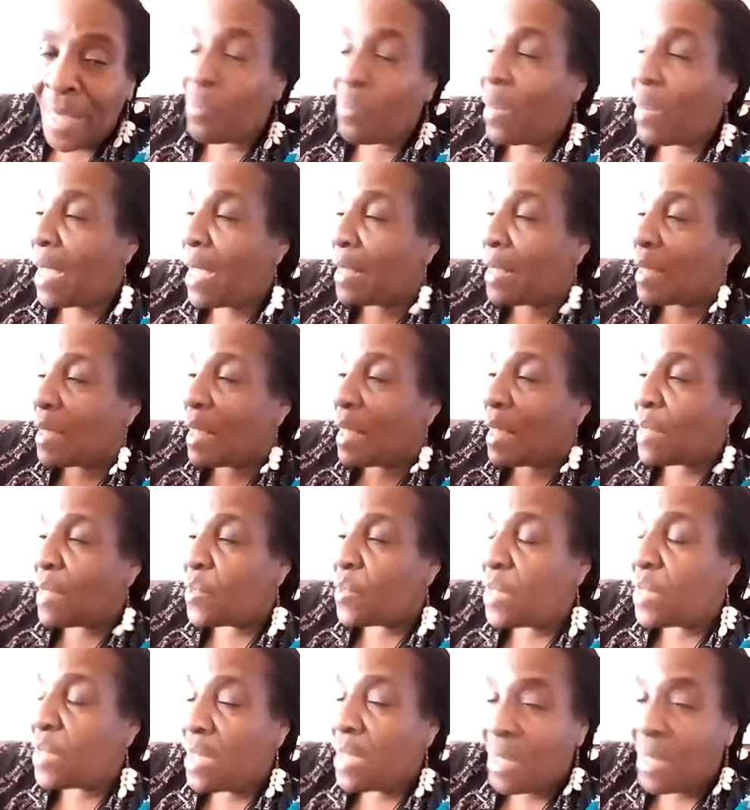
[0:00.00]
planted a
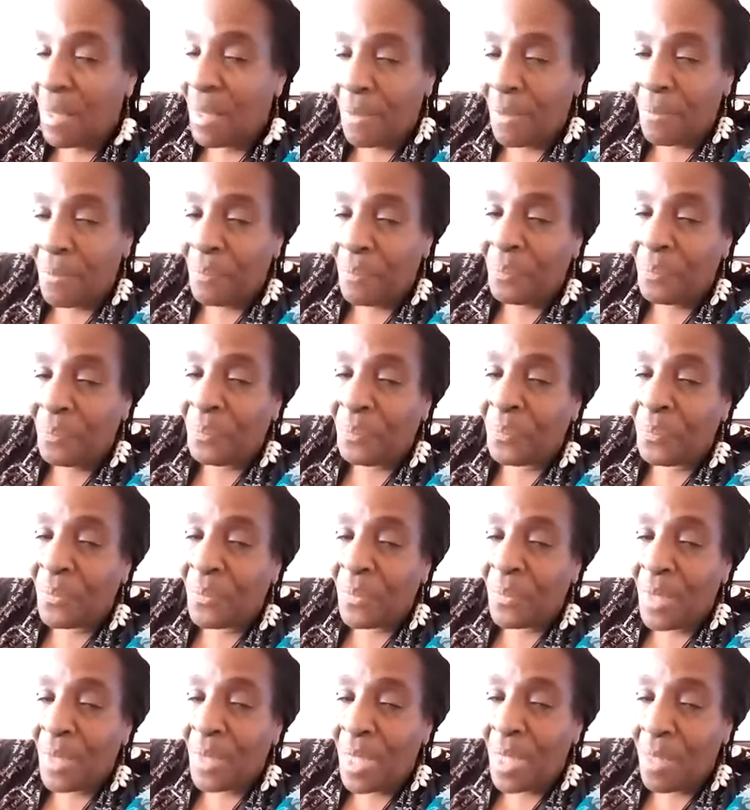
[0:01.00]
seed
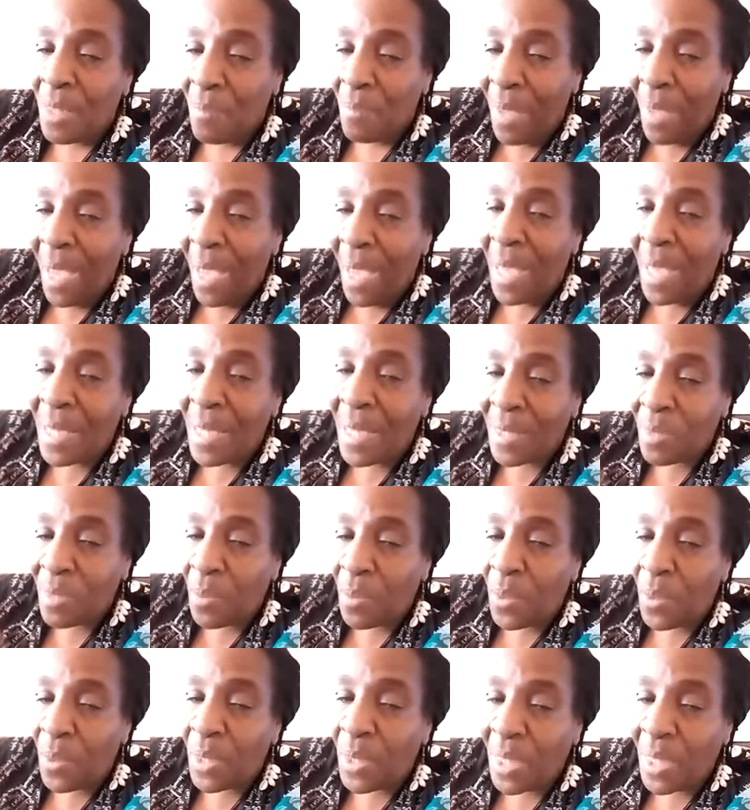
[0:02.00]
in my
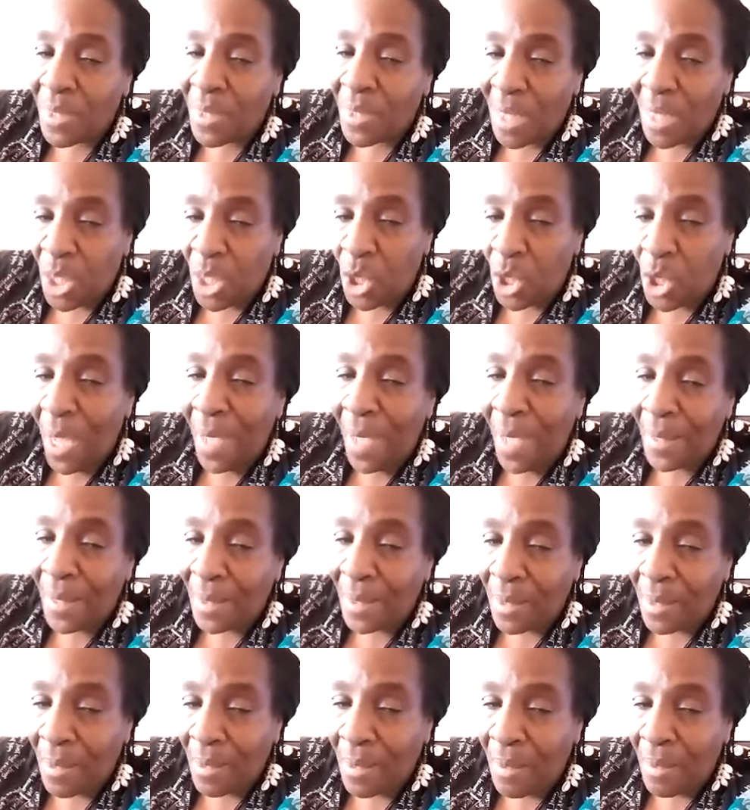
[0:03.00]
spirit as a child